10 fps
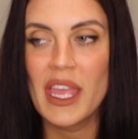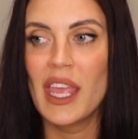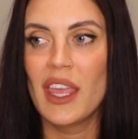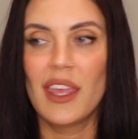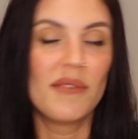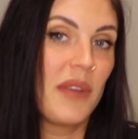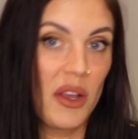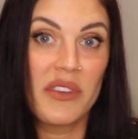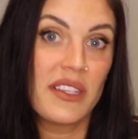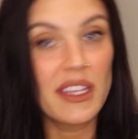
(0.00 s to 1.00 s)
He
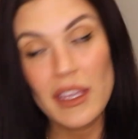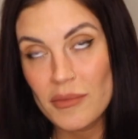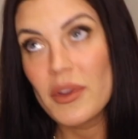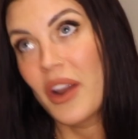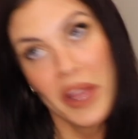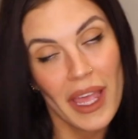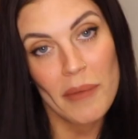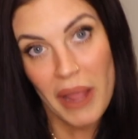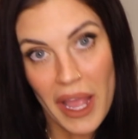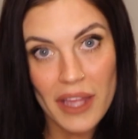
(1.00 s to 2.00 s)
obviously already had
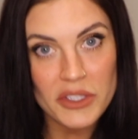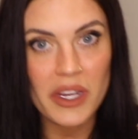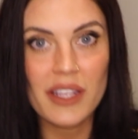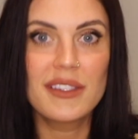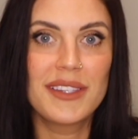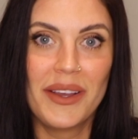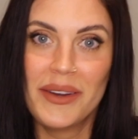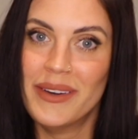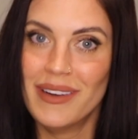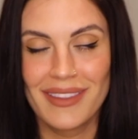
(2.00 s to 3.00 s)
my address,
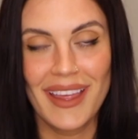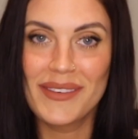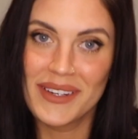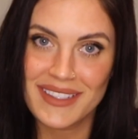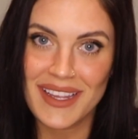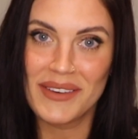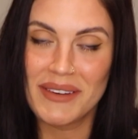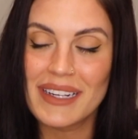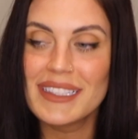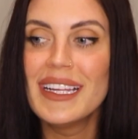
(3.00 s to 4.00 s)
so that worked out
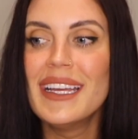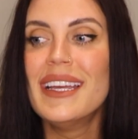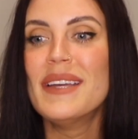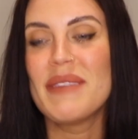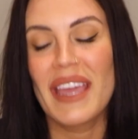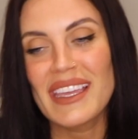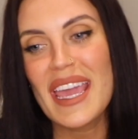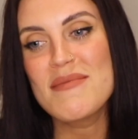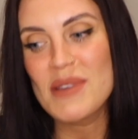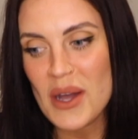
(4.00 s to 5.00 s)
well. But yeah,
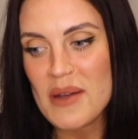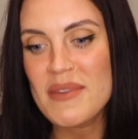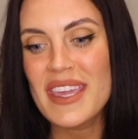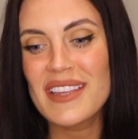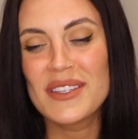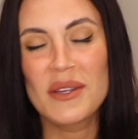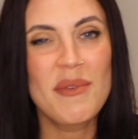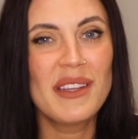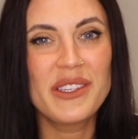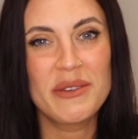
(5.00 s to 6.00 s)
came and got me, took
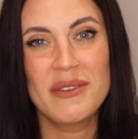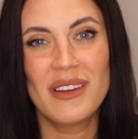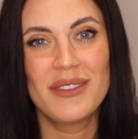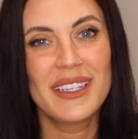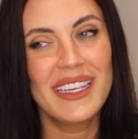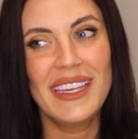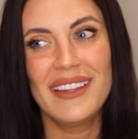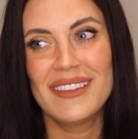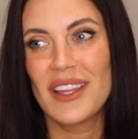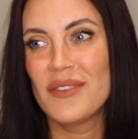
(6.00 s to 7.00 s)
me to a
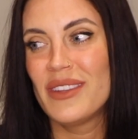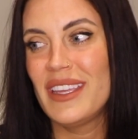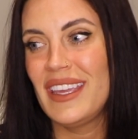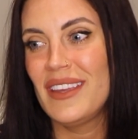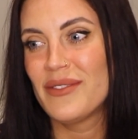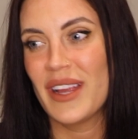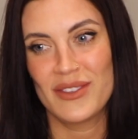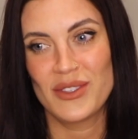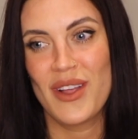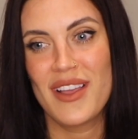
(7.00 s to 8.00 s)
really lovely
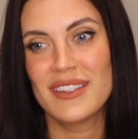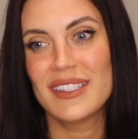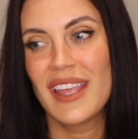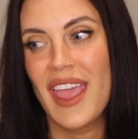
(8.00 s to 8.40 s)
restaurant.